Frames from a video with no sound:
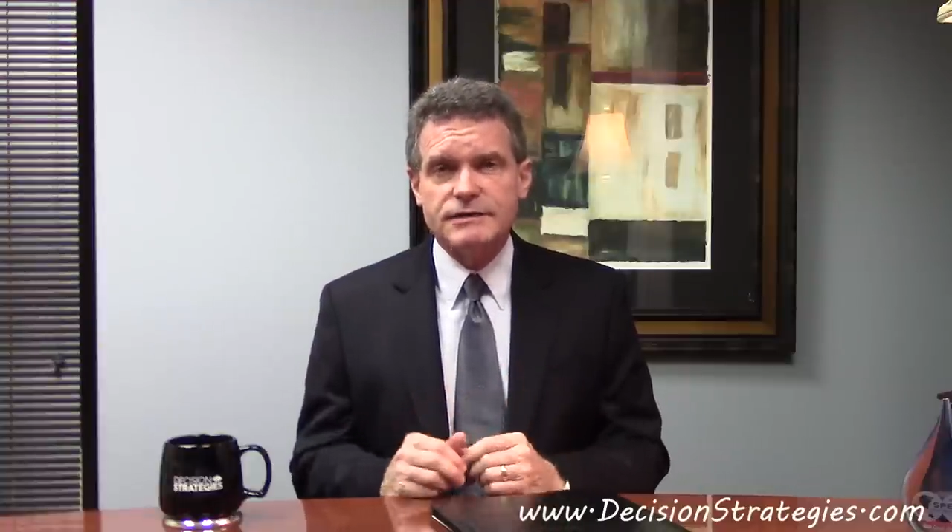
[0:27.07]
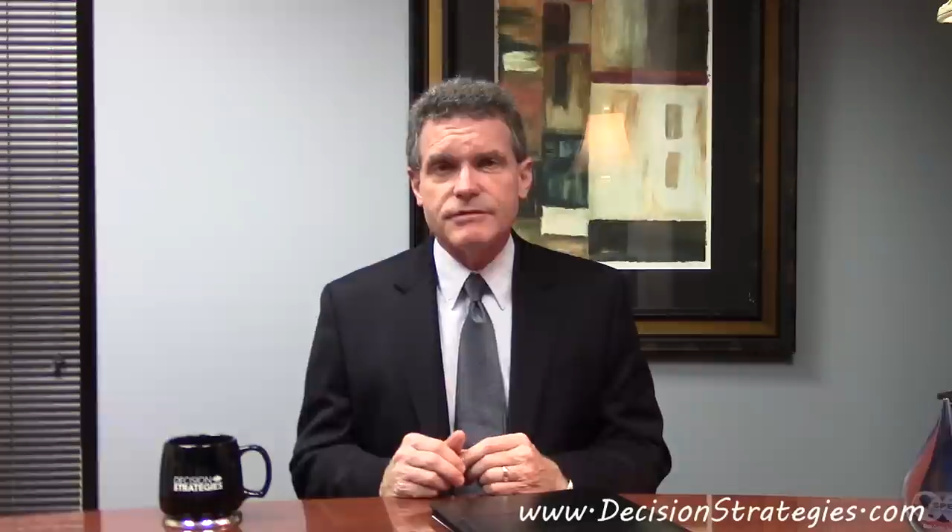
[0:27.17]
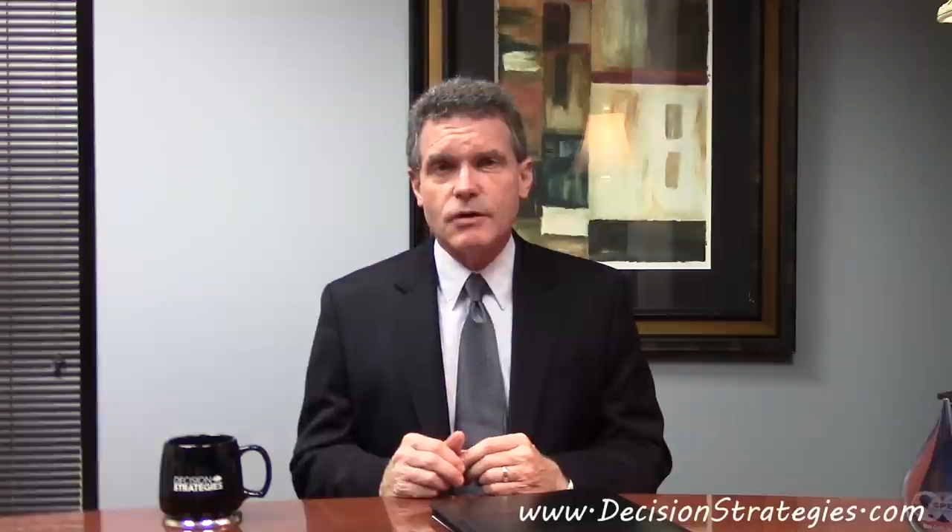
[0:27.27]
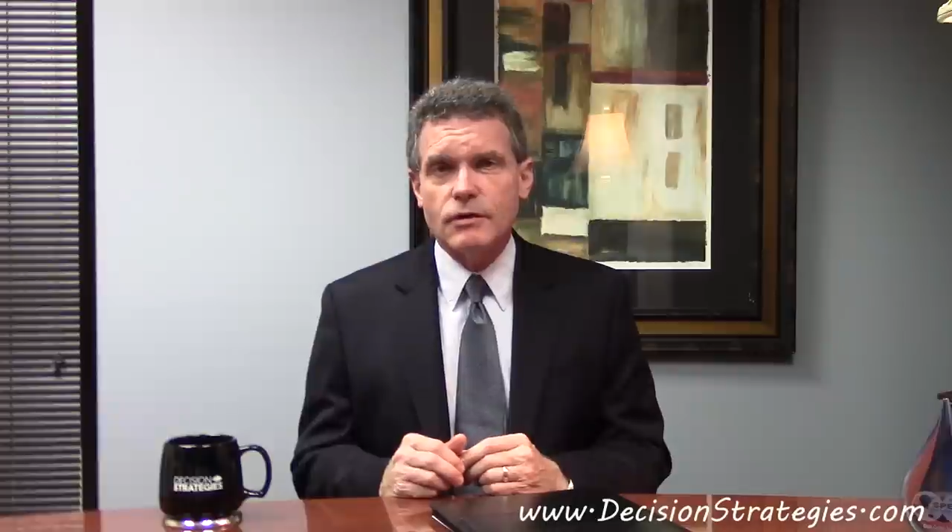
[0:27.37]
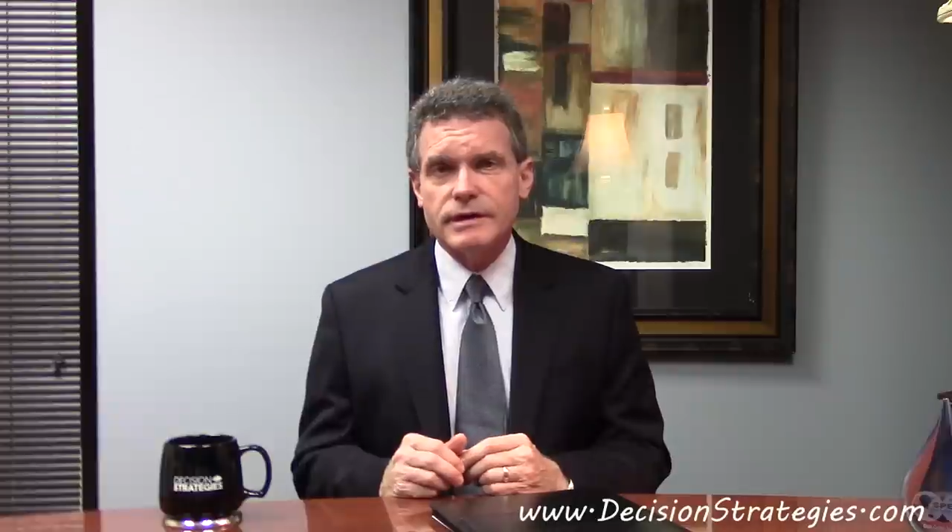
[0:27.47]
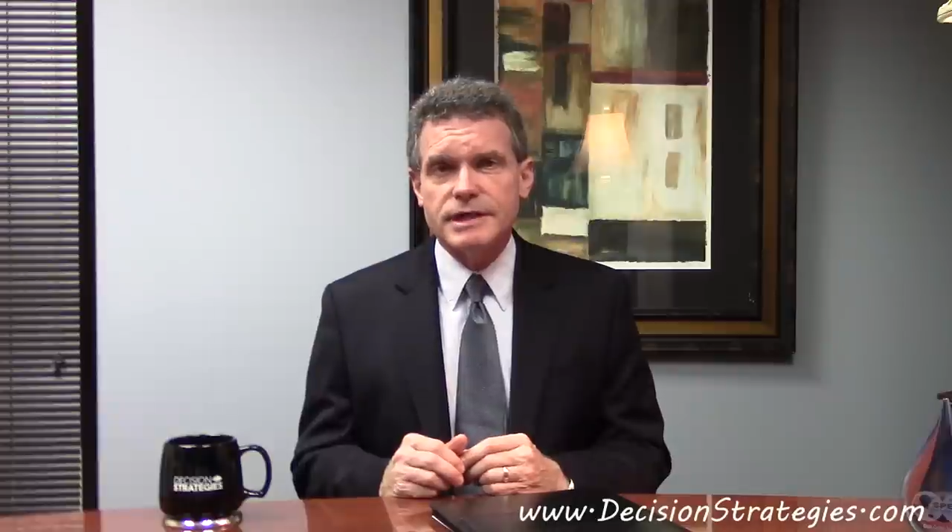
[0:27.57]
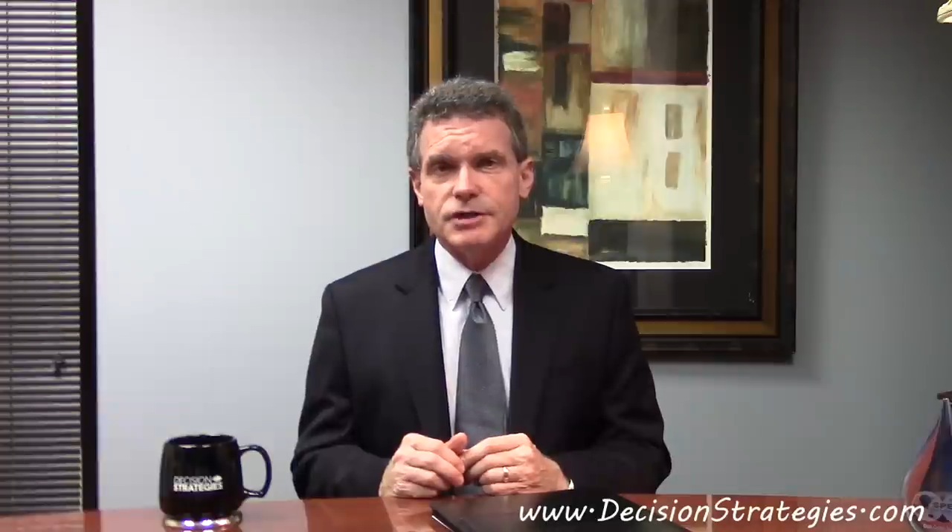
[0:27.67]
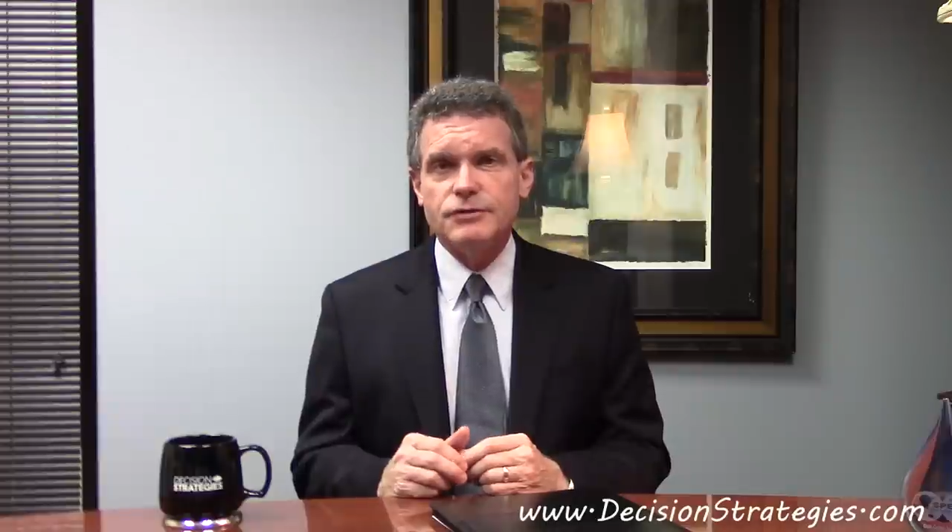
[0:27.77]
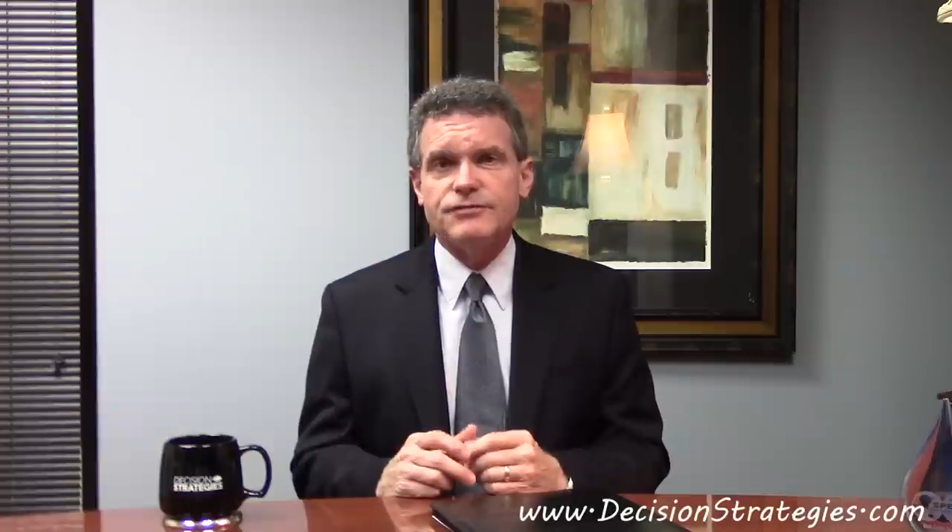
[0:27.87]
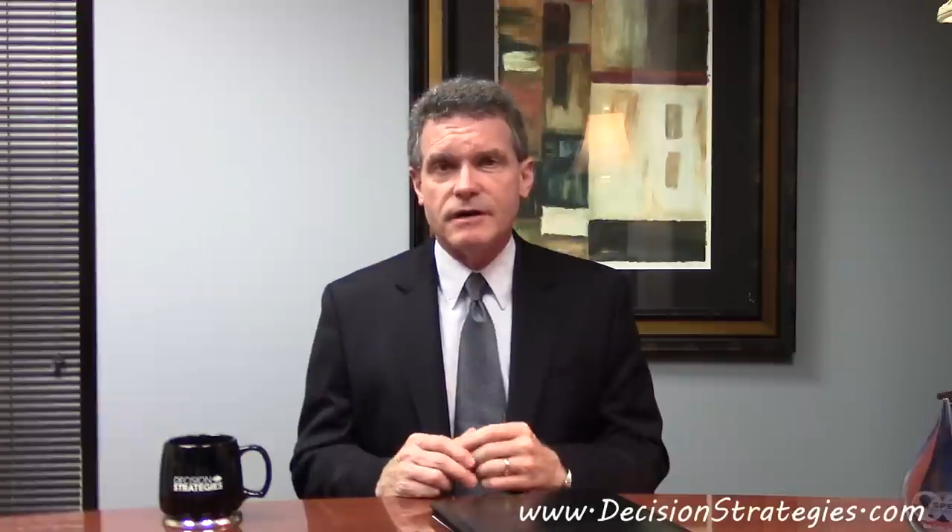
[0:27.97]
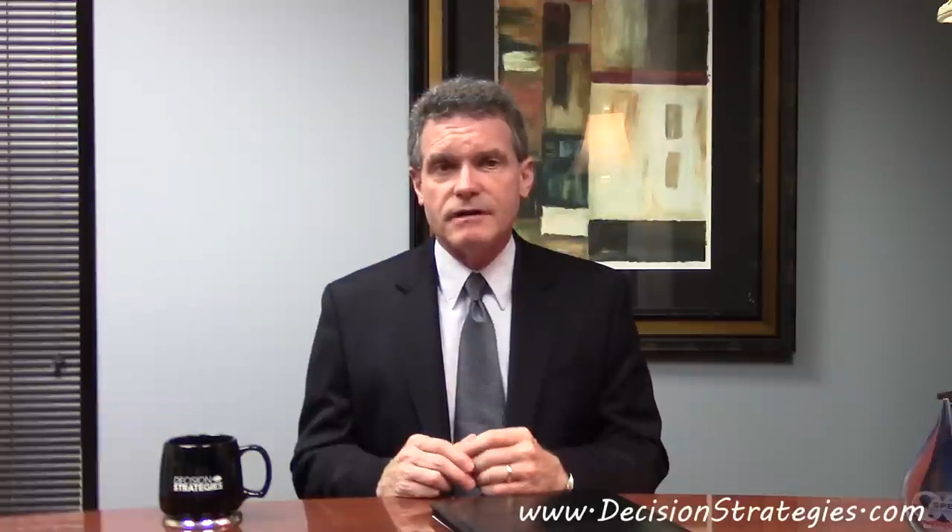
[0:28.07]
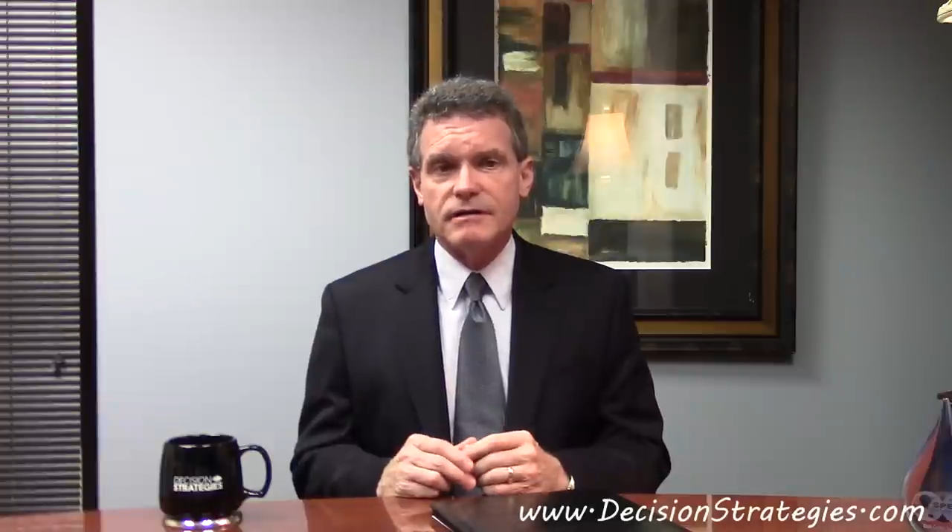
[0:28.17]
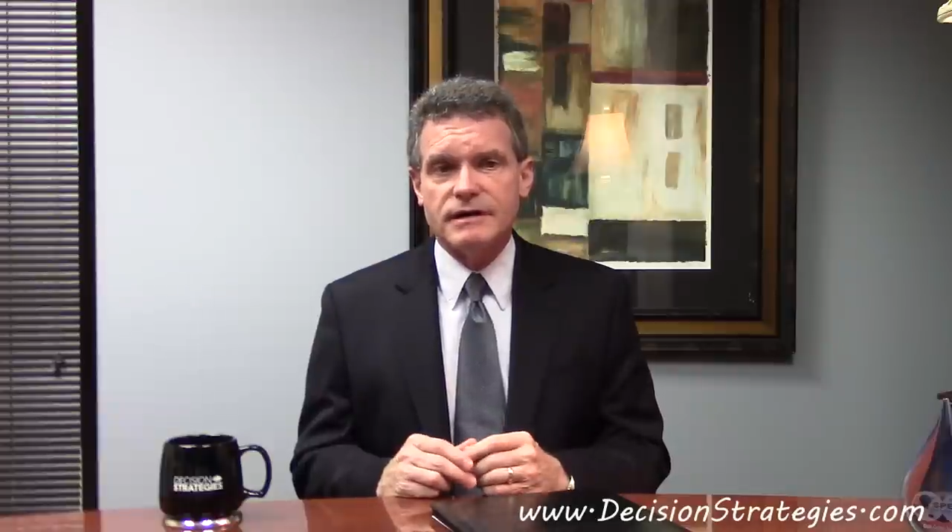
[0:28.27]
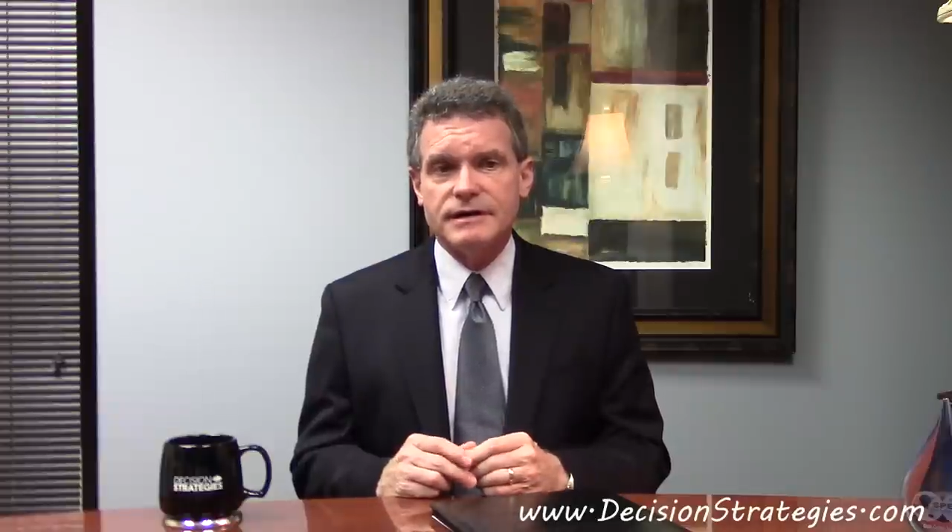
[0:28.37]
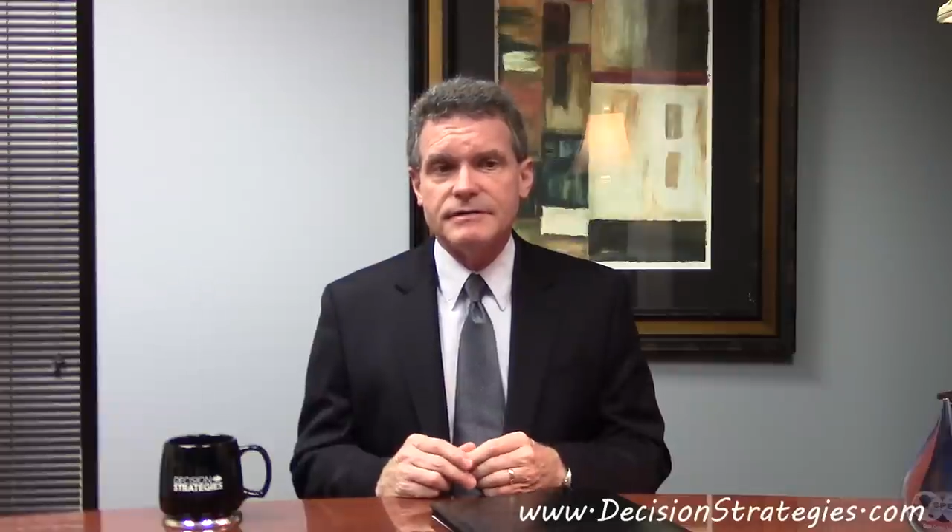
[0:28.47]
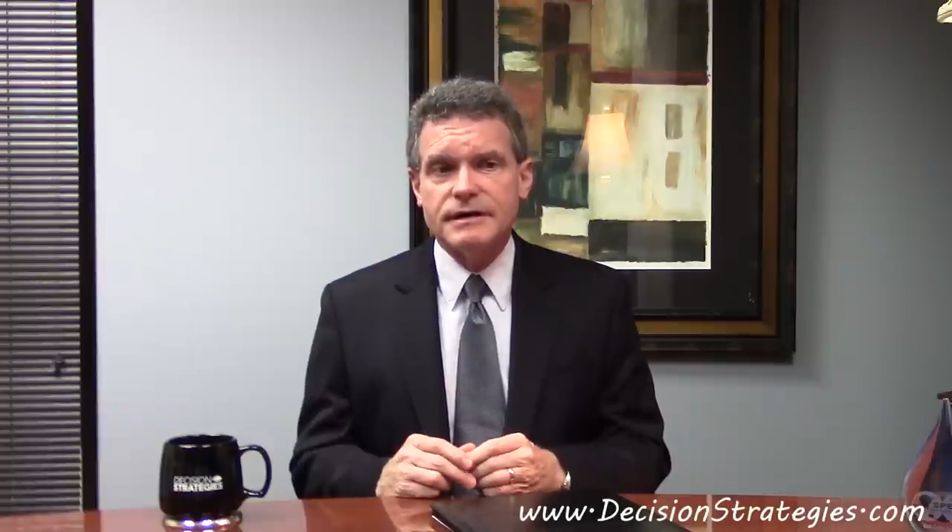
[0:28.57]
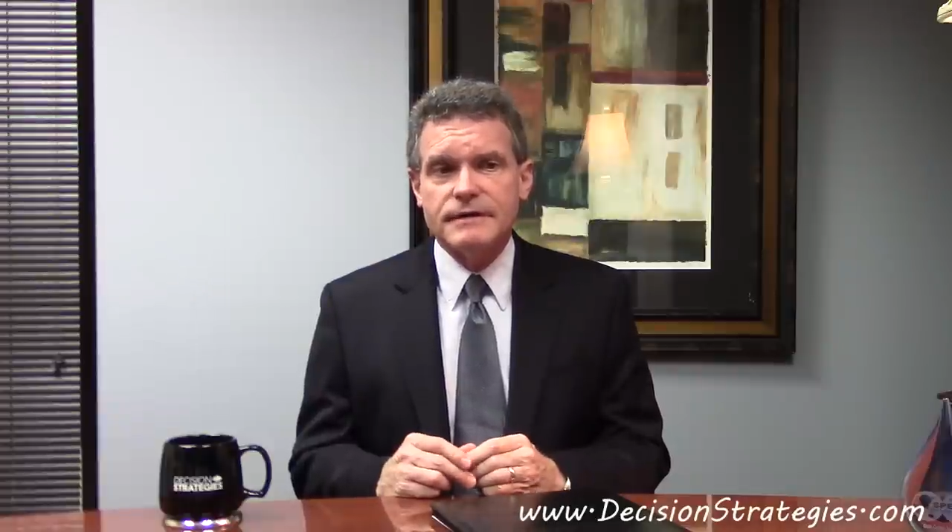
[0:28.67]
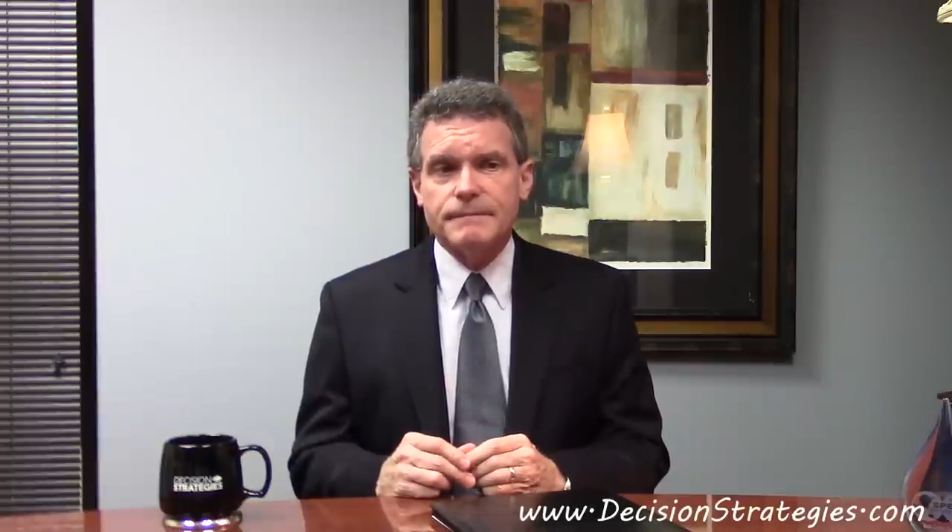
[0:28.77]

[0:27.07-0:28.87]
of the coin you fall on,